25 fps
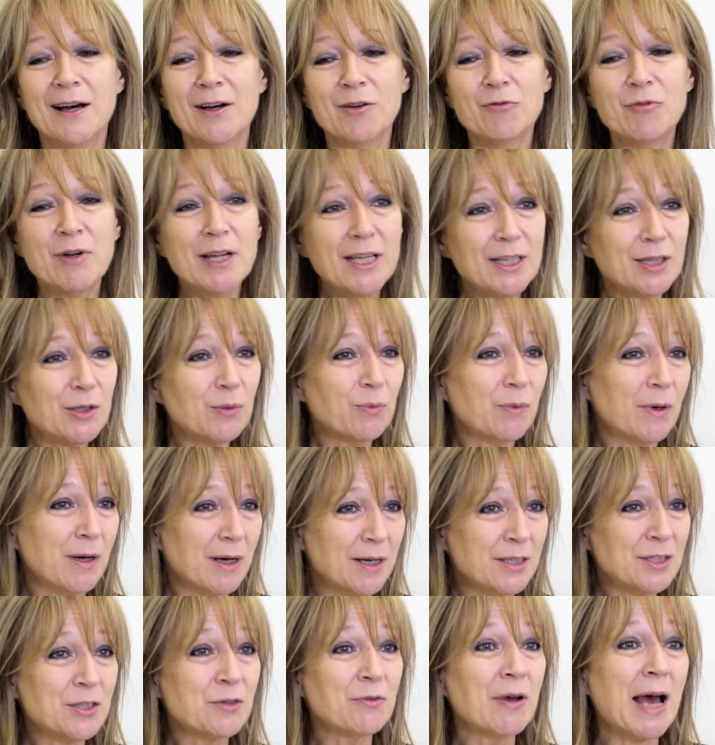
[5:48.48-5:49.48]
read the
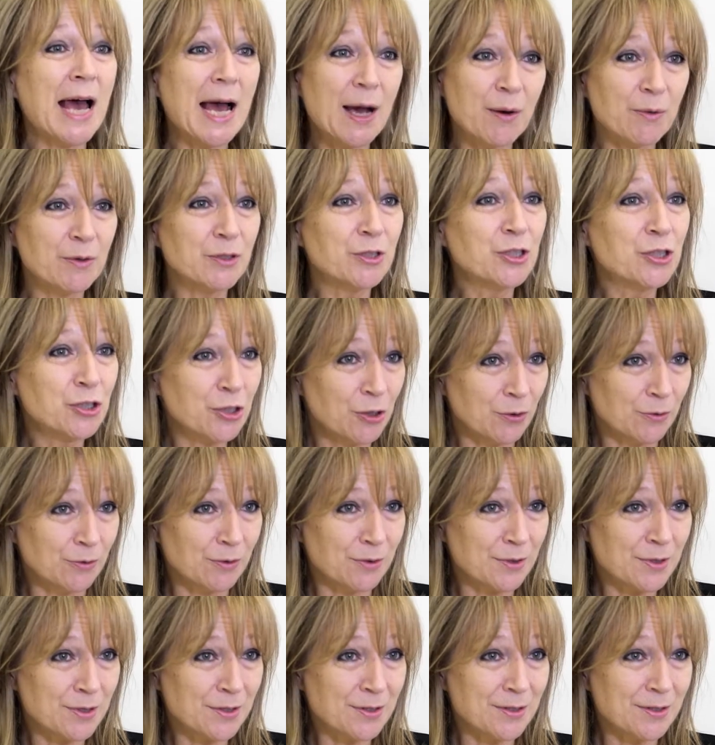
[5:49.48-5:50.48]
words of Howard
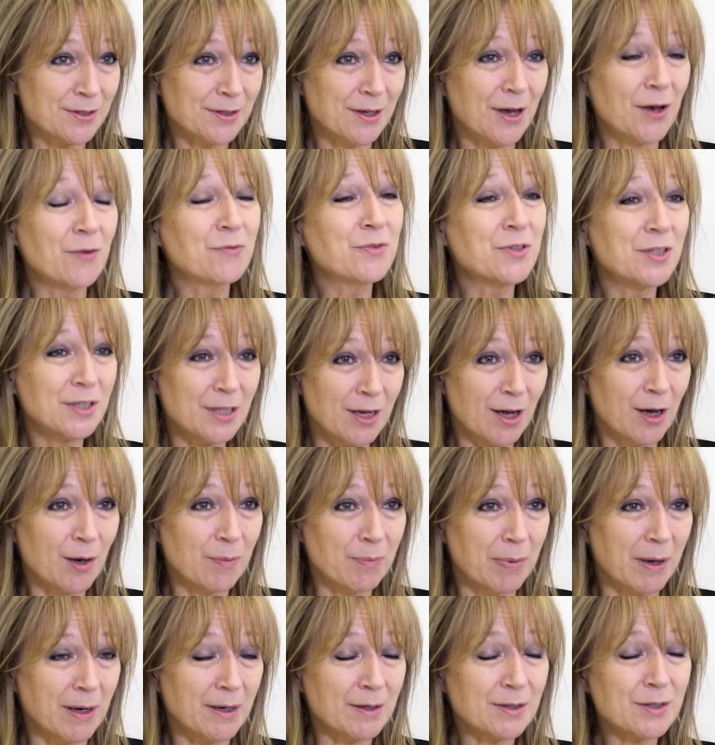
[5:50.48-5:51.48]
Schultz of
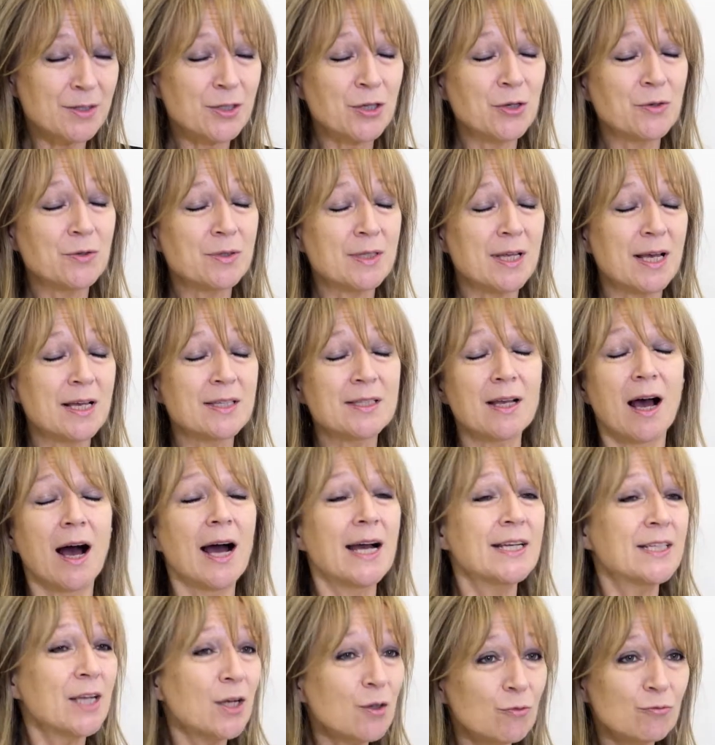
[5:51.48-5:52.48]
Starbucks, who says,
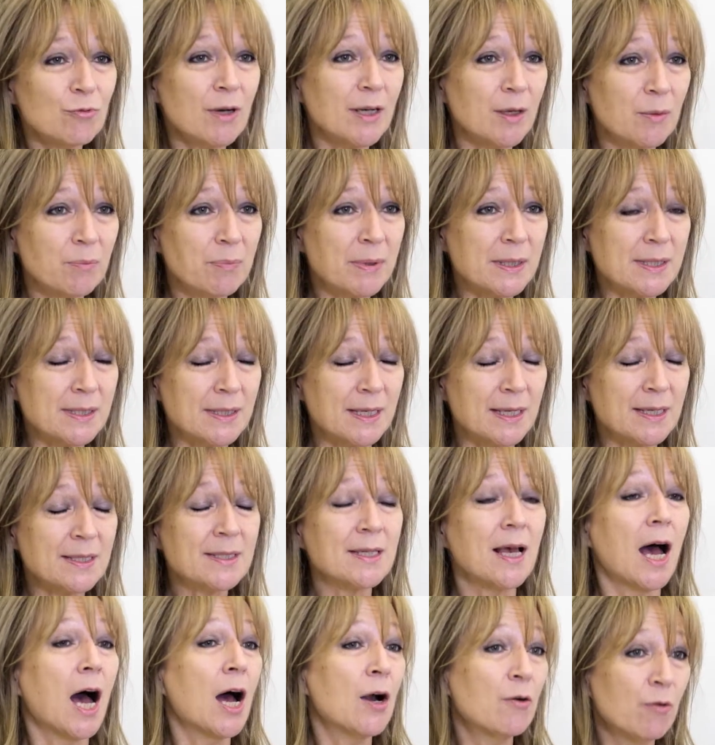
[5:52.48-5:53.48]
"I don't run a
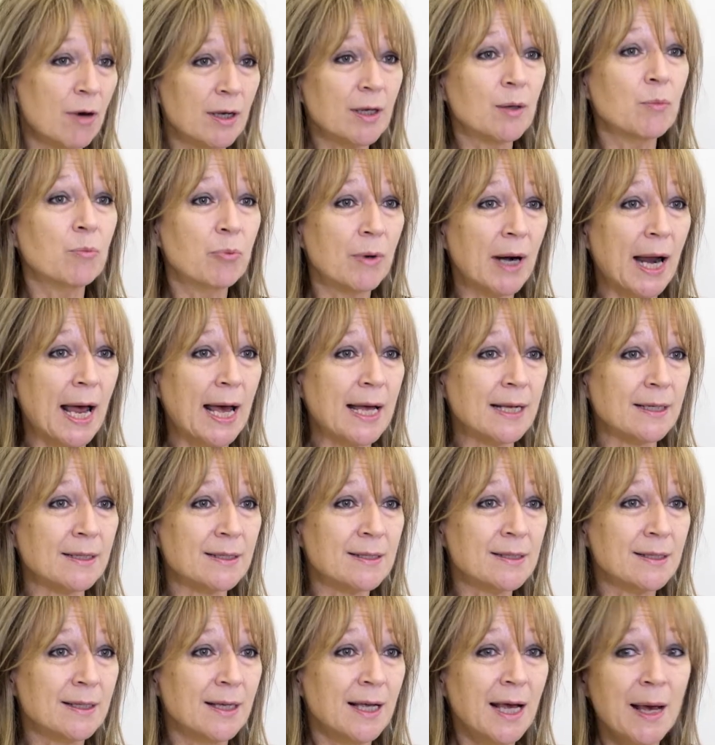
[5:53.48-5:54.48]
business, I run a
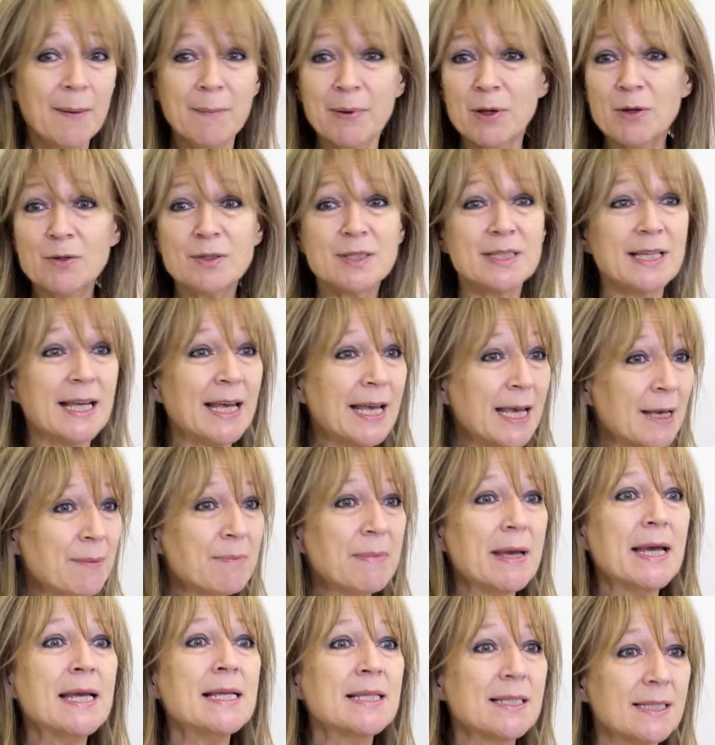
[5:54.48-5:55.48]
brand." Because to
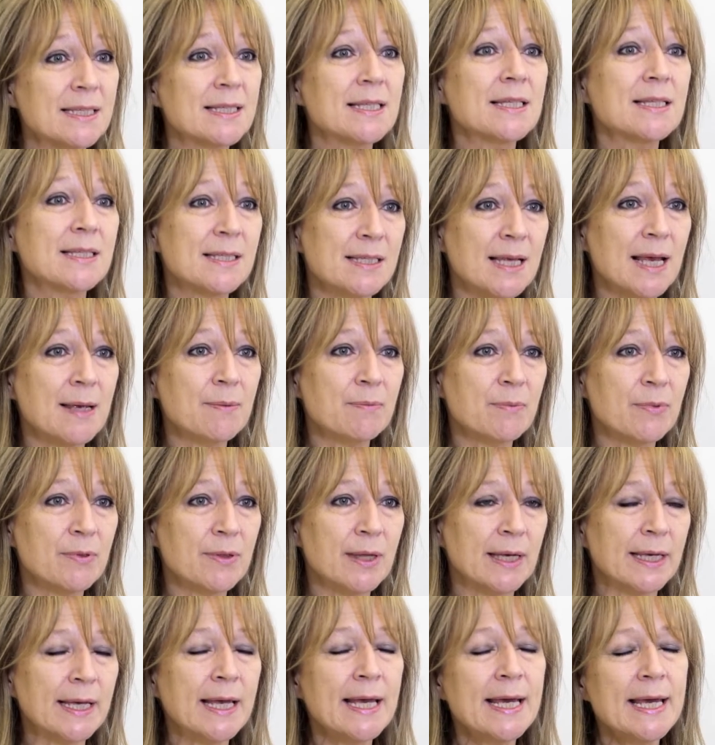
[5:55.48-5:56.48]
him, it's the same
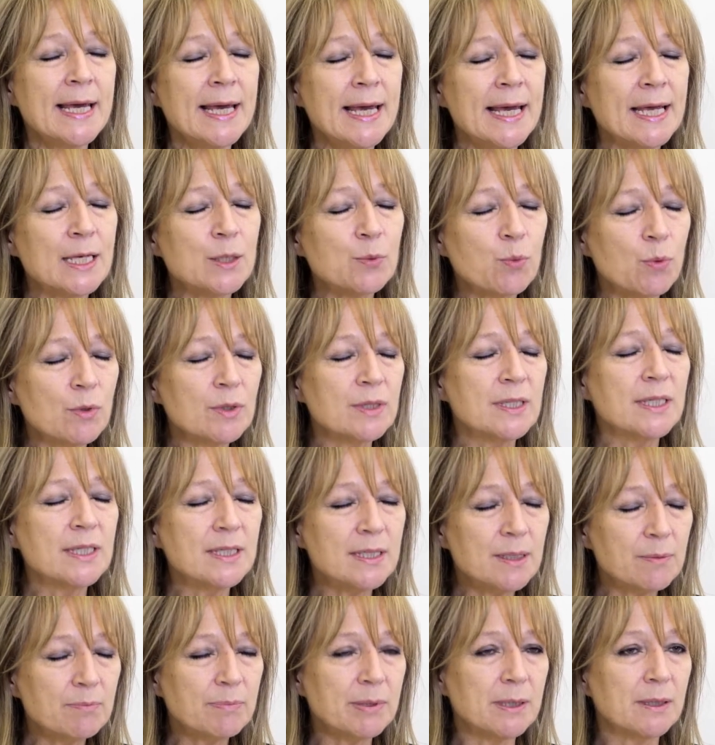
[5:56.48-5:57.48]
thing. He's wanting
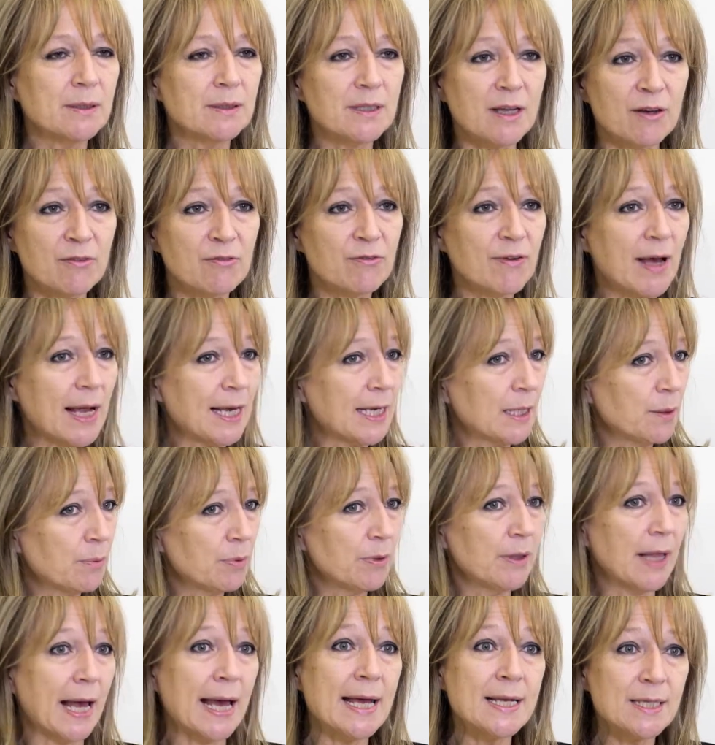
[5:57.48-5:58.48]
to build a
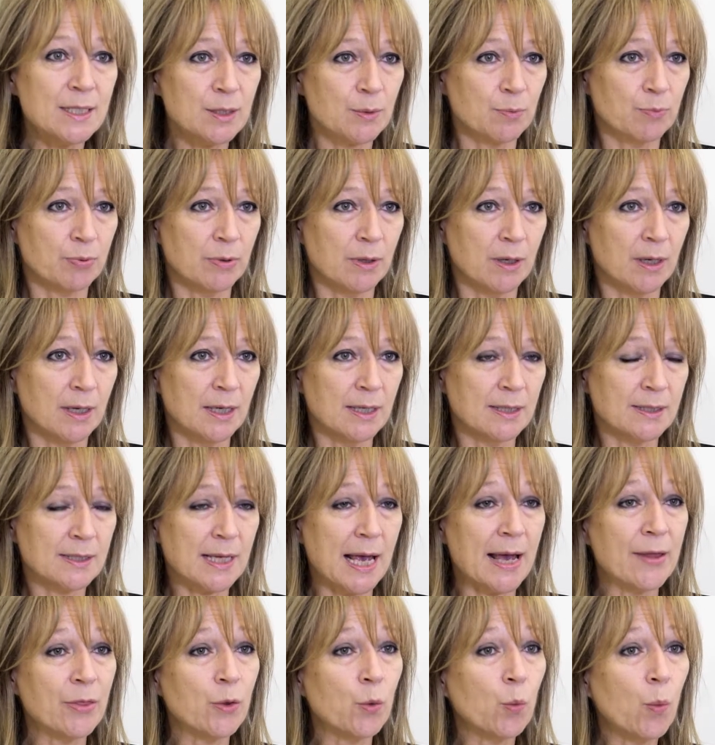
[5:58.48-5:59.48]
valuable enterprise.
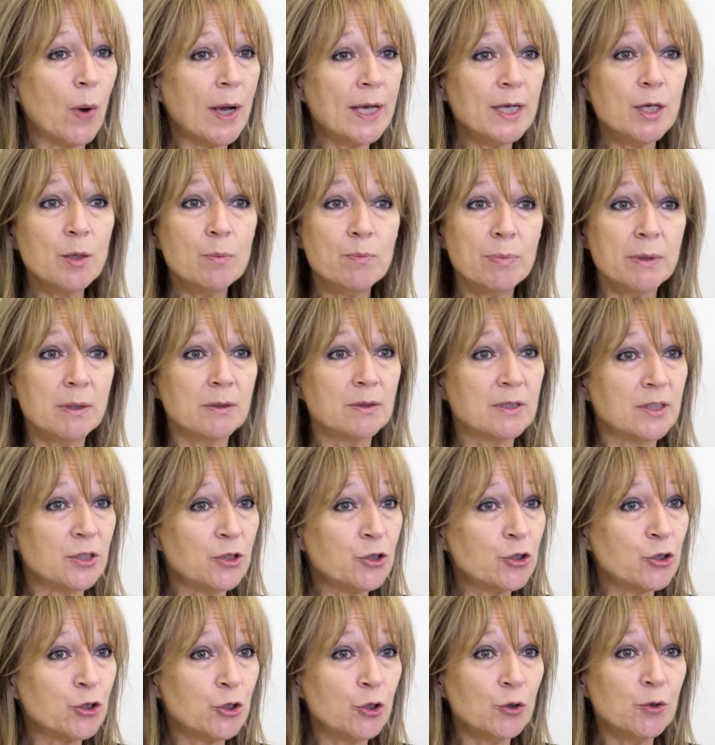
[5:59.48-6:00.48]
And the way you build a
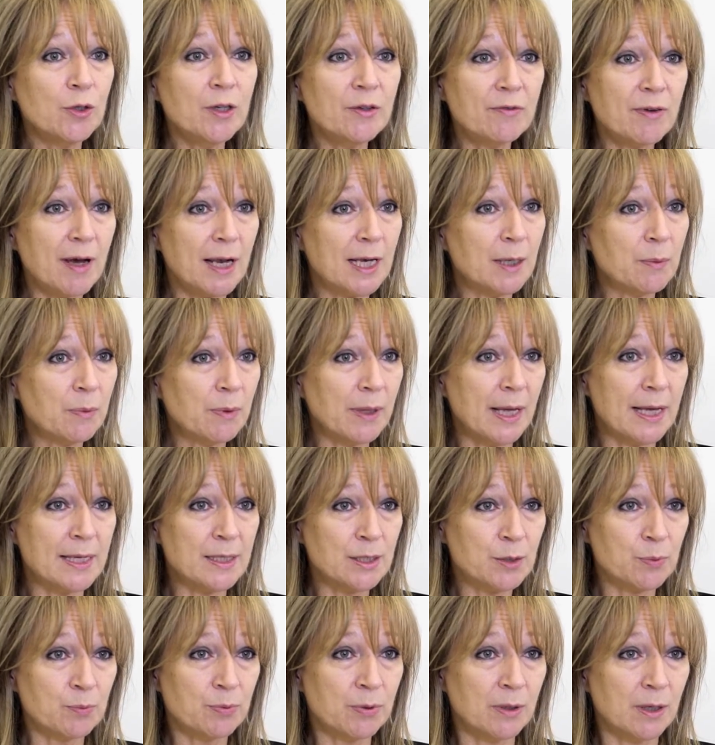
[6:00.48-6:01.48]
truly valuable
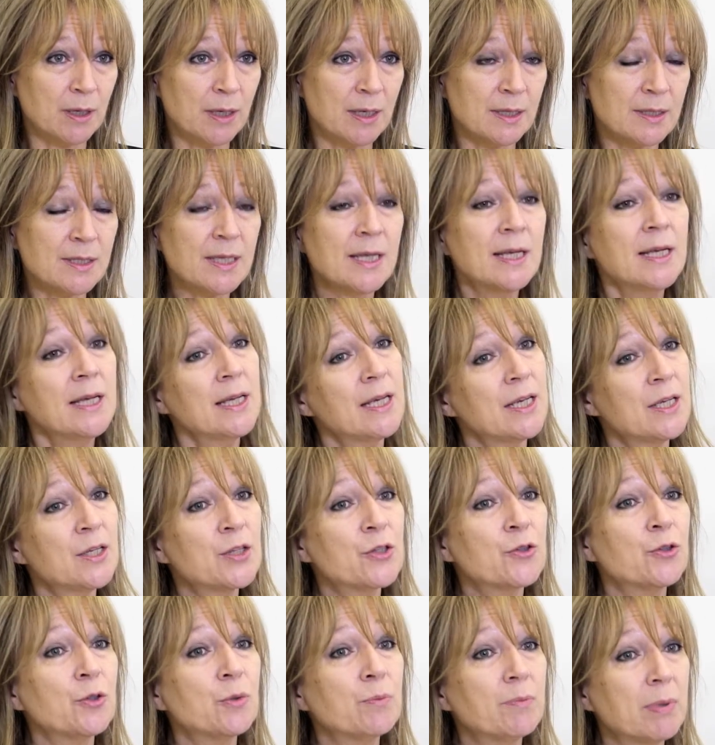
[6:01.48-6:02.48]
enterprise
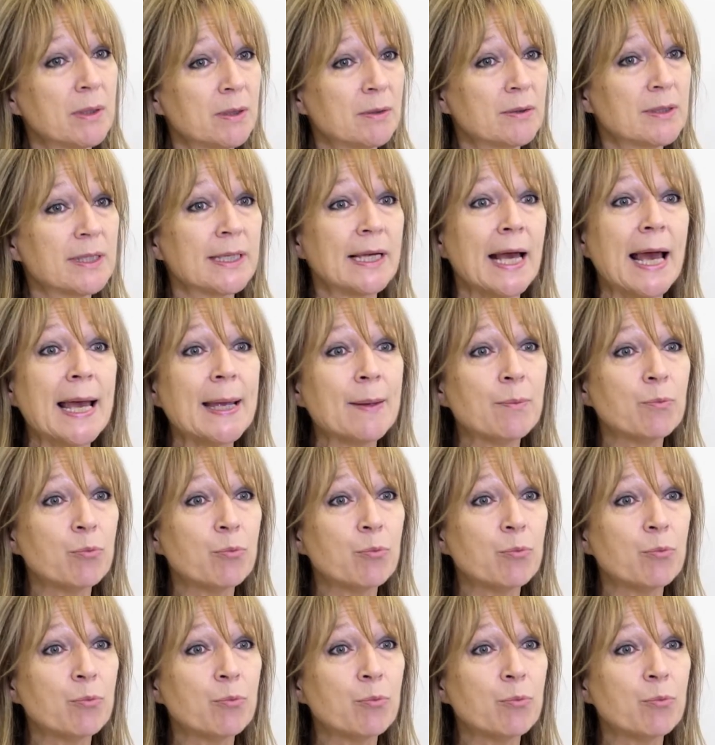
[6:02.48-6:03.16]
is through building a